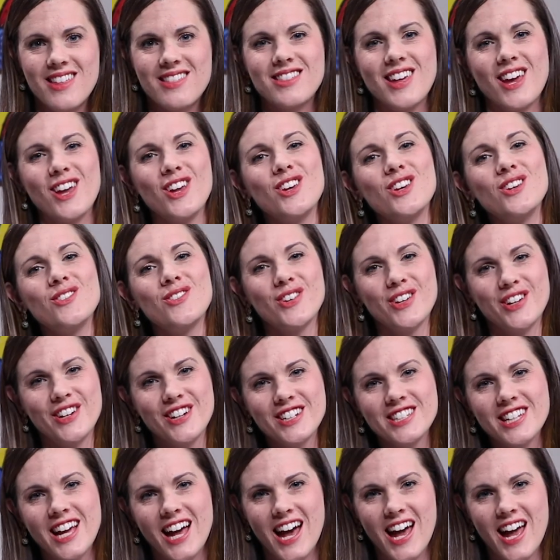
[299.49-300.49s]
Thank you for
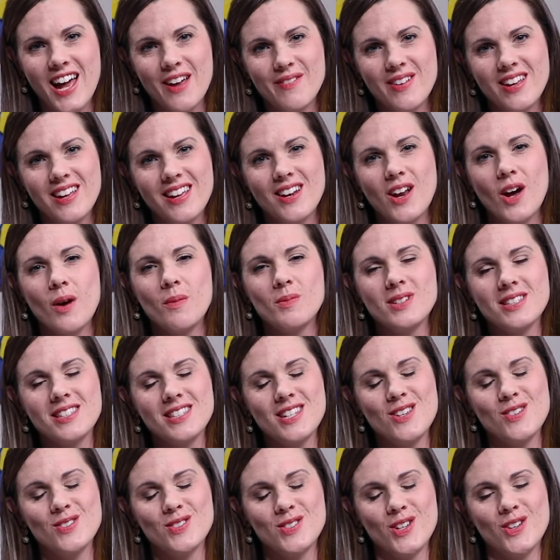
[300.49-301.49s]
your time and hope to
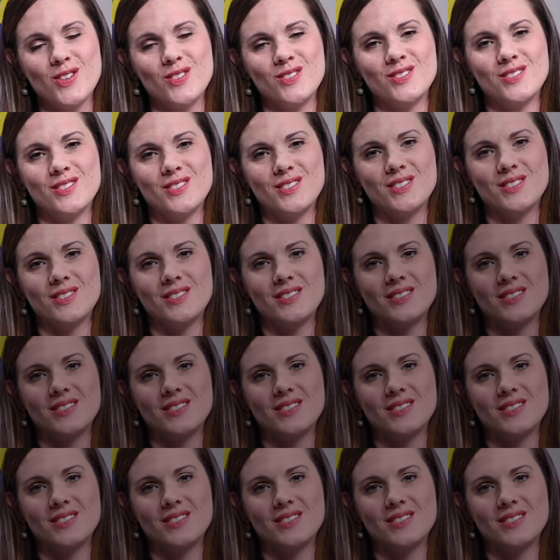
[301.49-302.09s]
see you soon.